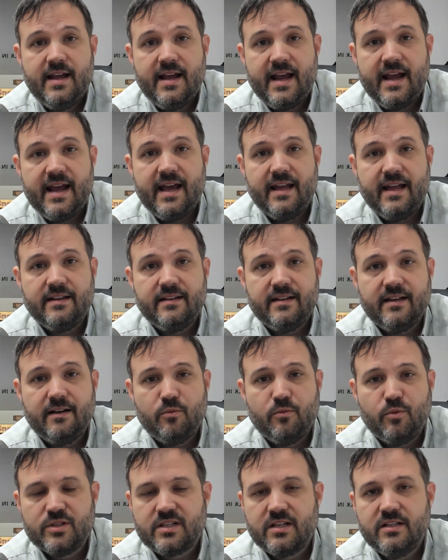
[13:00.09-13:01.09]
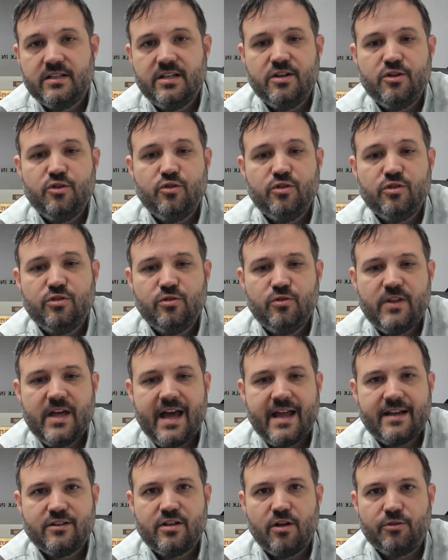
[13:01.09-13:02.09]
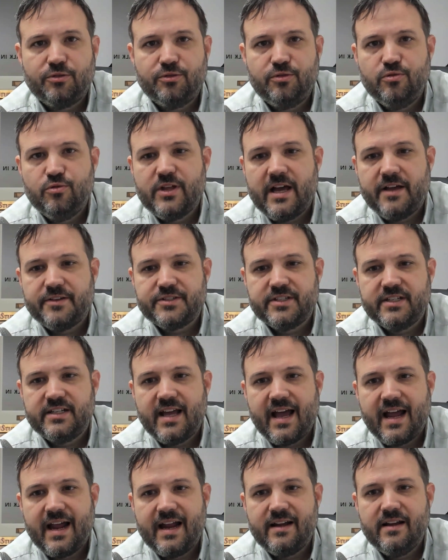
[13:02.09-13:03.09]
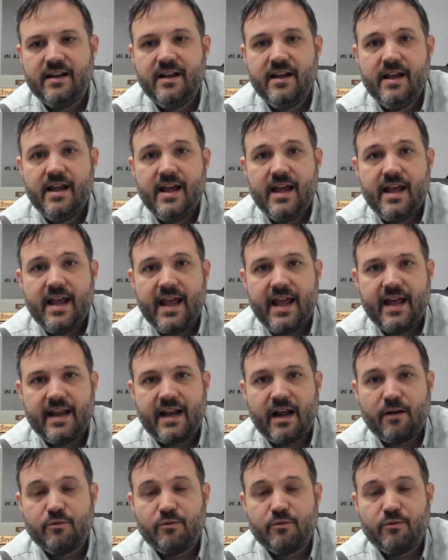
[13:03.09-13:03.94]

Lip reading: and was continuing to do that until 2009. And